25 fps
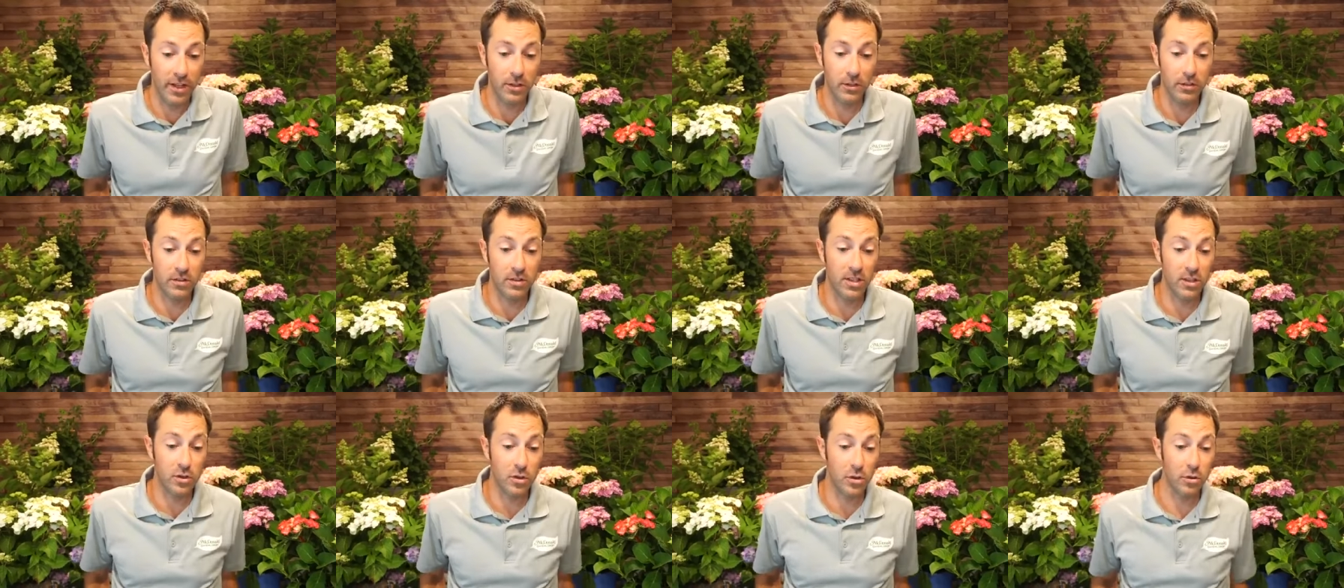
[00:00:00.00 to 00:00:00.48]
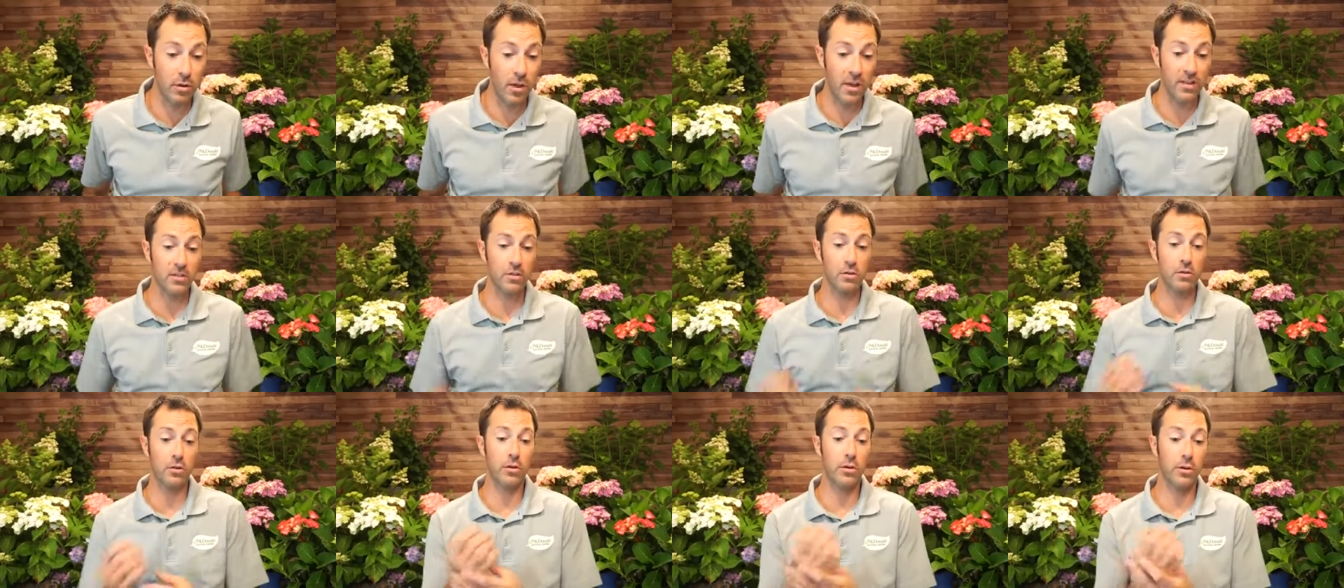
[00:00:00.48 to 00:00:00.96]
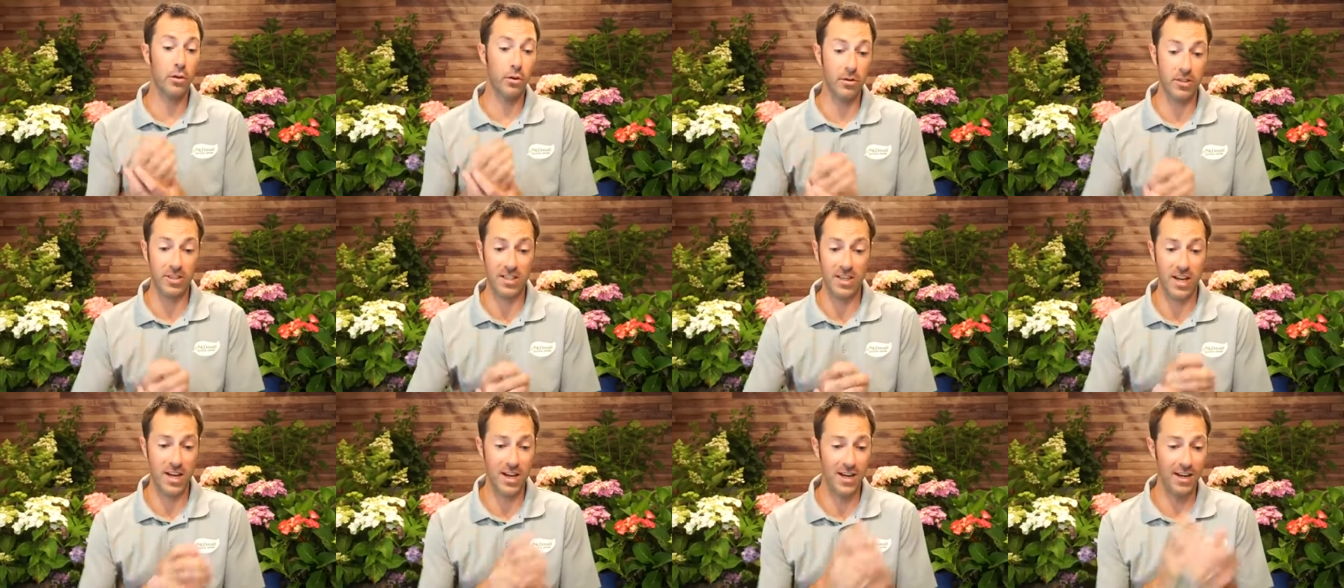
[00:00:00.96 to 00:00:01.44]
since
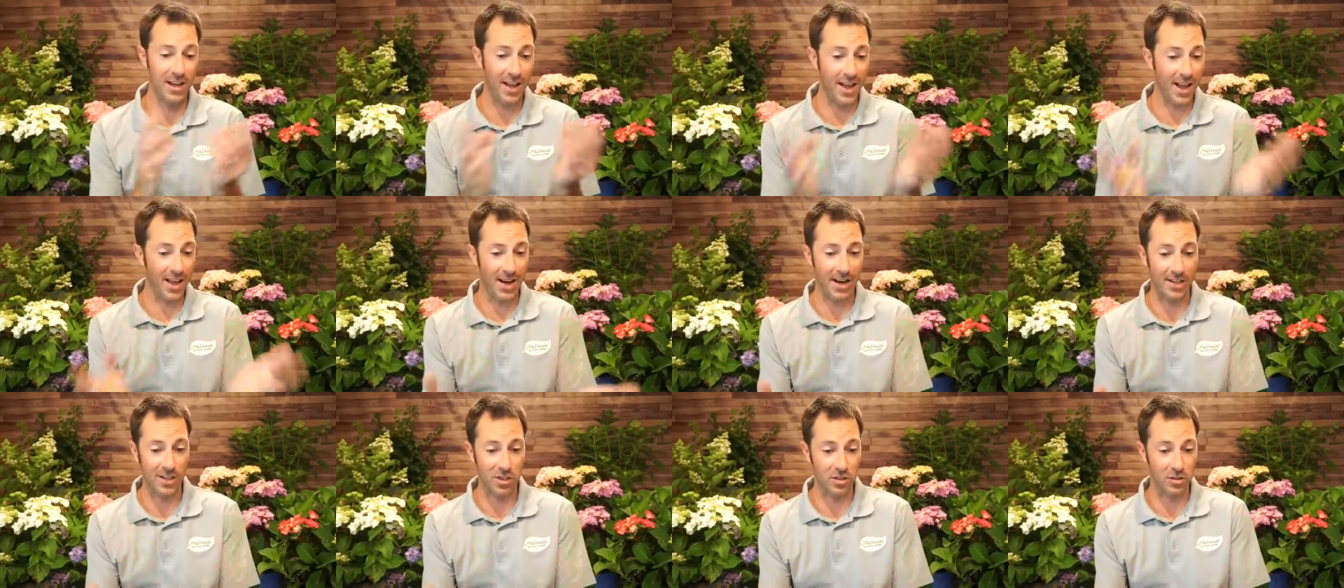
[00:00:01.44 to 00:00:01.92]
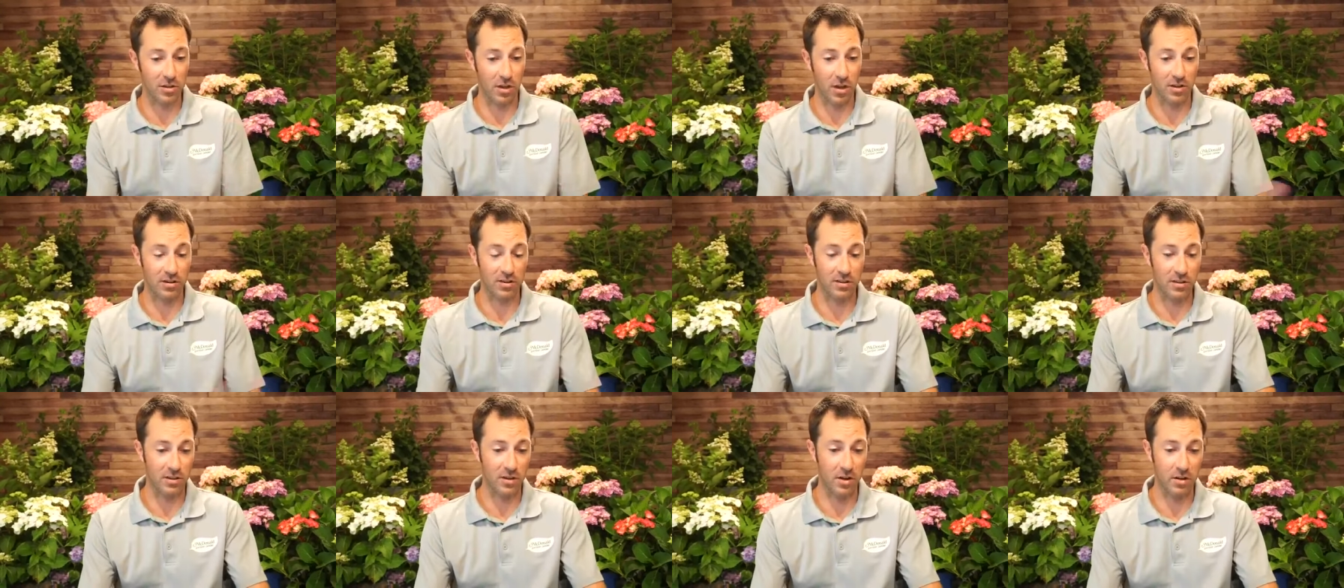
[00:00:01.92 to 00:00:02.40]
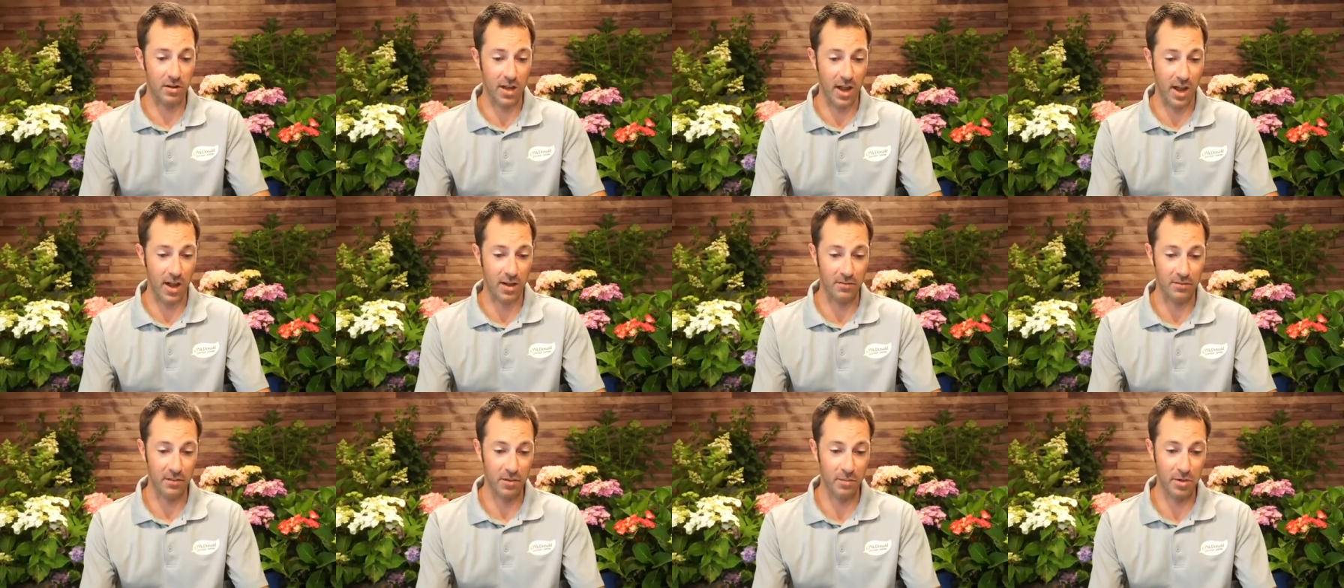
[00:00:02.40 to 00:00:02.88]
2013 and I just lost it.
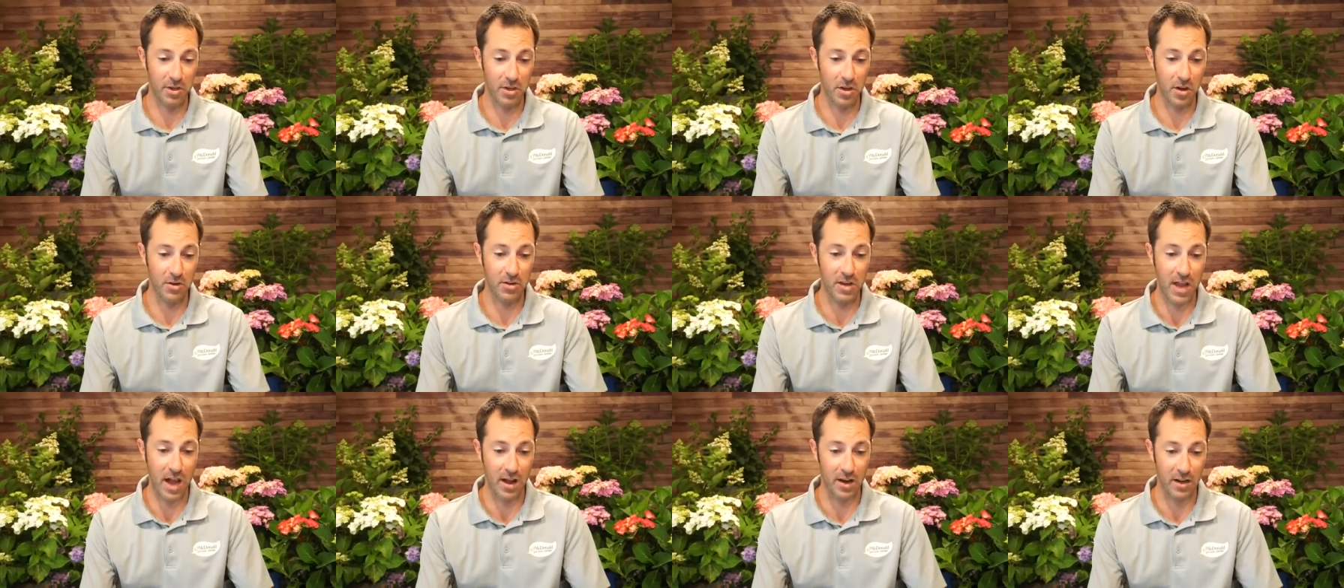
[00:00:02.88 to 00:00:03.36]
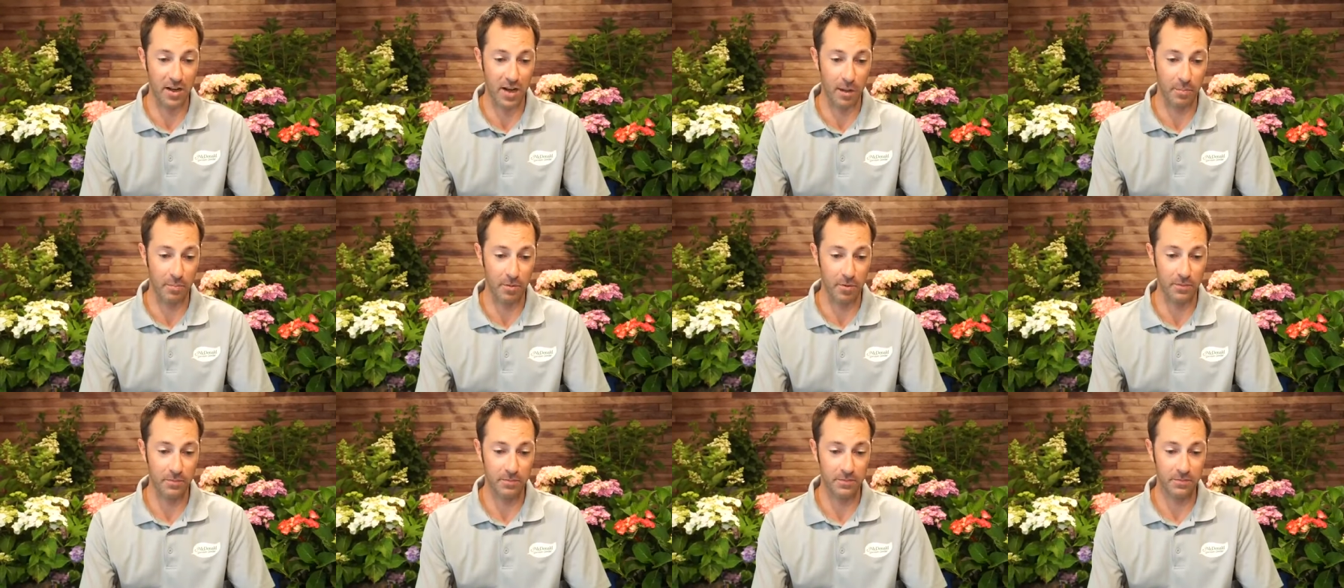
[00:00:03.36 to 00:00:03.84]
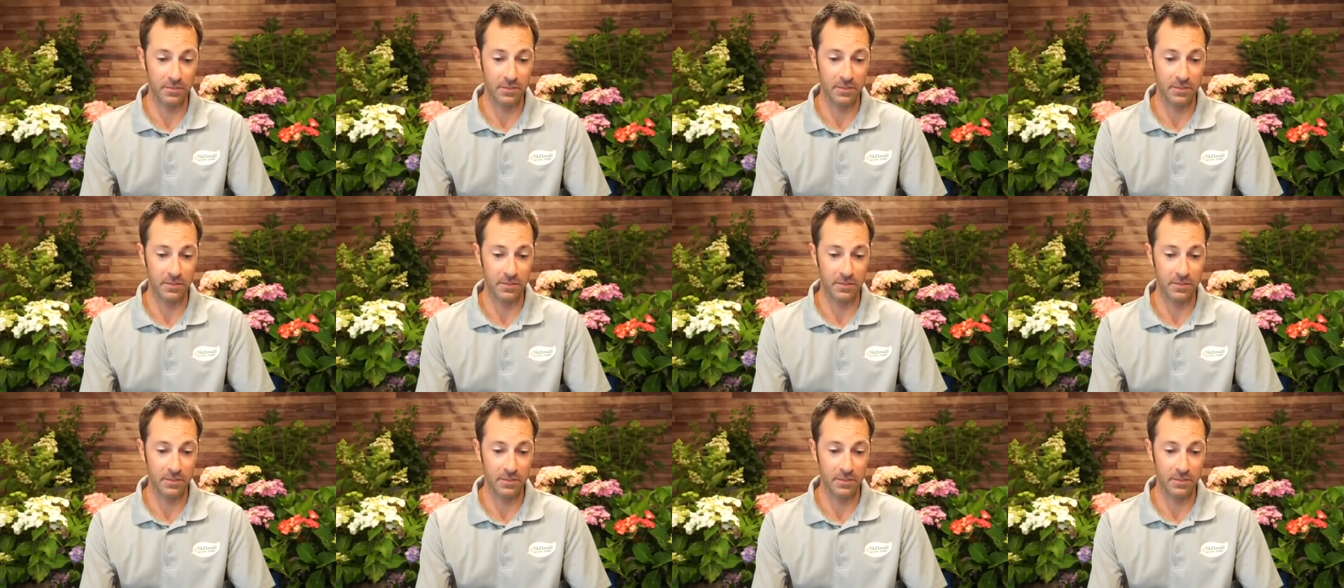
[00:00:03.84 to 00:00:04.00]
Okay, let me go down a couple.